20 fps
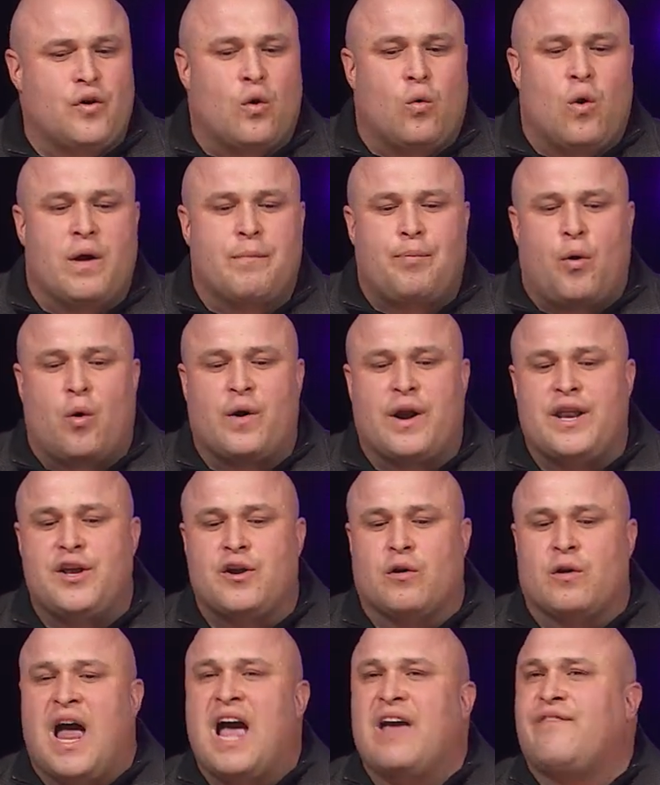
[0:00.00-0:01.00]
at one point in
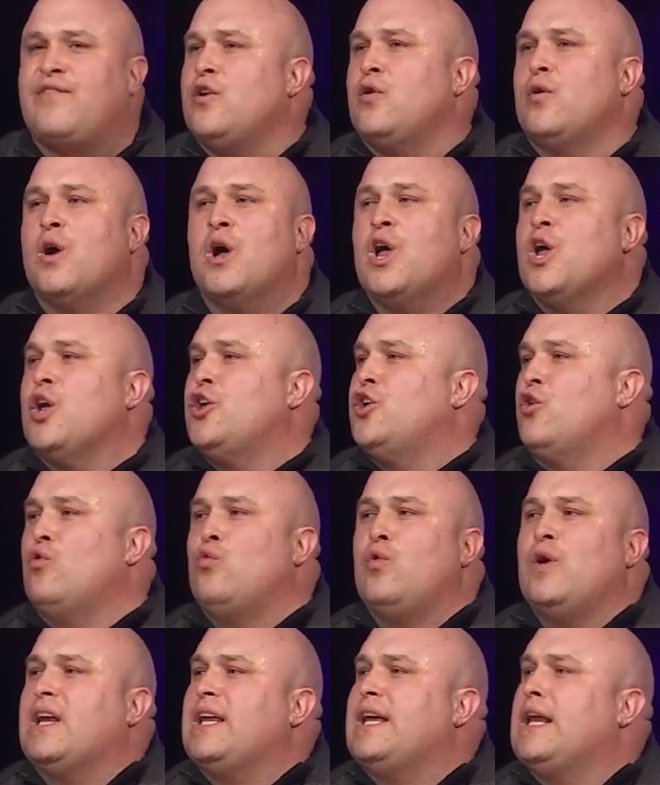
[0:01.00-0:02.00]
your life, you
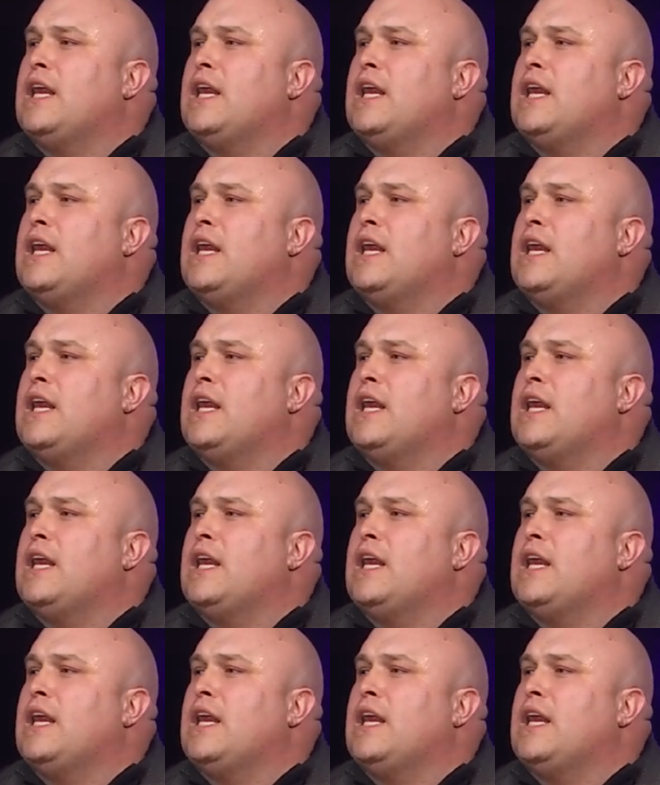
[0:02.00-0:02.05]
really